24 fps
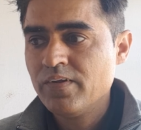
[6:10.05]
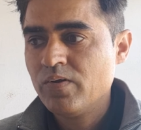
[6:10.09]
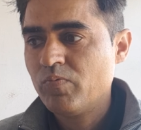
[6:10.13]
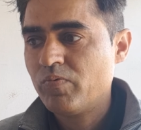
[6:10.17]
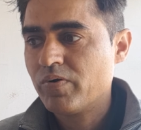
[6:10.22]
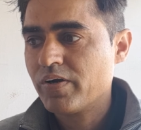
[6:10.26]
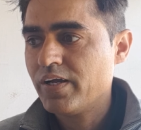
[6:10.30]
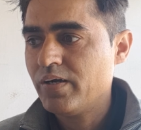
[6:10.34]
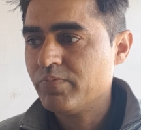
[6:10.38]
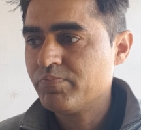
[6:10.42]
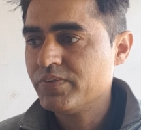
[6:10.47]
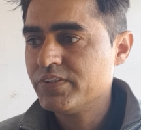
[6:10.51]

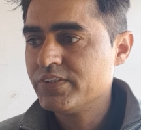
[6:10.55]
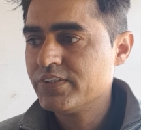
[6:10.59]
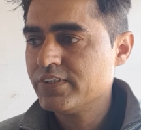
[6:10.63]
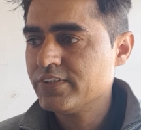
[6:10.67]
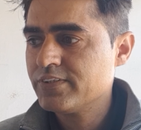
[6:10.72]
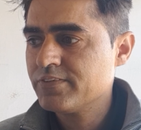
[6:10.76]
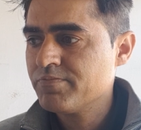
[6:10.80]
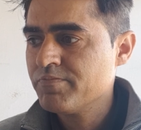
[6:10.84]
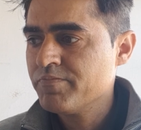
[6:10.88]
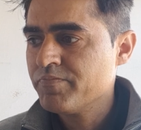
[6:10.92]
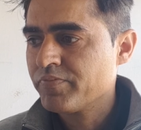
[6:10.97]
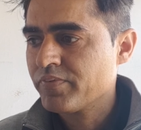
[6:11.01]
what happens is
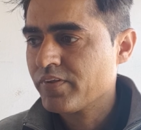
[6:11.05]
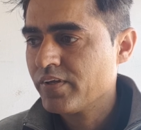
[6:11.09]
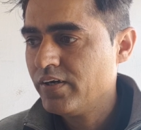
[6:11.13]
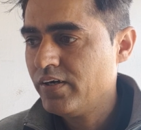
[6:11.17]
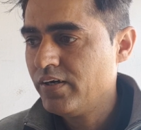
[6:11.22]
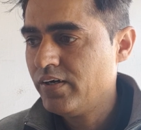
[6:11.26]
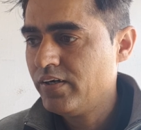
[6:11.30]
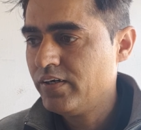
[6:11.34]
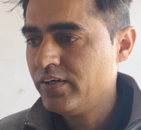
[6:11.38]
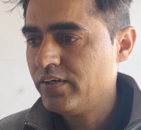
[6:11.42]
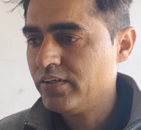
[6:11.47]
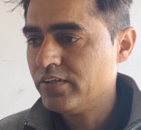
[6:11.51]

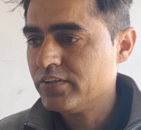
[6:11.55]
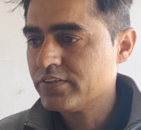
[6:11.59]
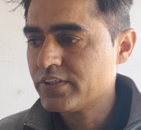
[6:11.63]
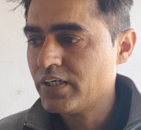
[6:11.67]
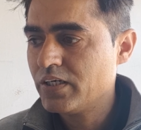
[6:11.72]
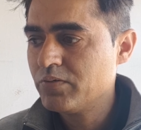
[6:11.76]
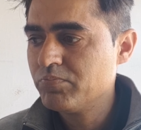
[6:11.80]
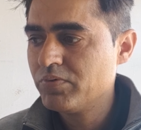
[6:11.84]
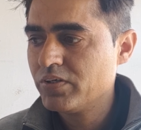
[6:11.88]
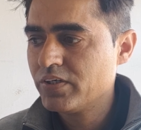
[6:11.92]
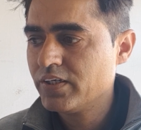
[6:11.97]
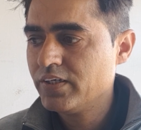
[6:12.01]

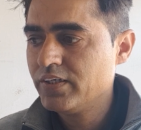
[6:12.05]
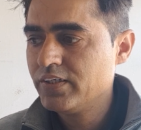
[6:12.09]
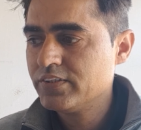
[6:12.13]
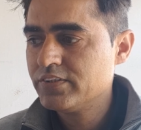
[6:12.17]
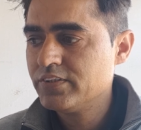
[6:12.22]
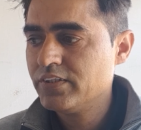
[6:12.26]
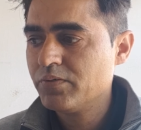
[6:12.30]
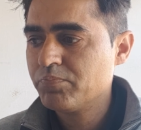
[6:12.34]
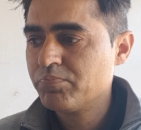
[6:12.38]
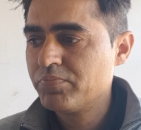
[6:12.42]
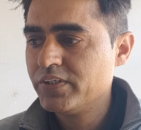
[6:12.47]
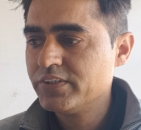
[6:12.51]
simultaneously
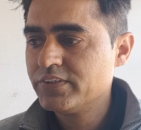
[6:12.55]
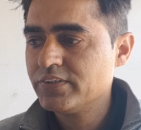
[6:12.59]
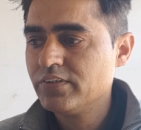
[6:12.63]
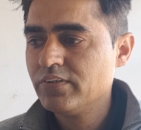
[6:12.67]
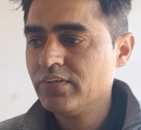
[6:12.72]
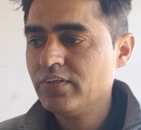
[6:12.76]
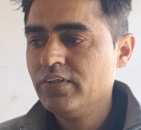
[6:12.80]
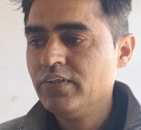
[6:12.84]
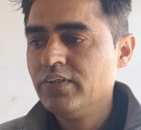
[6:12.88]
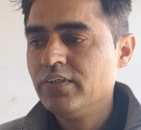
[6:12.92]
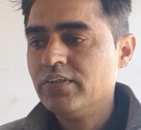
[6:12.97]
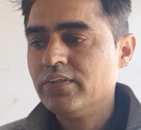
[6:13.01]
they are
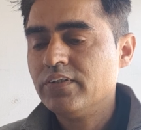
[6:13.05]
present.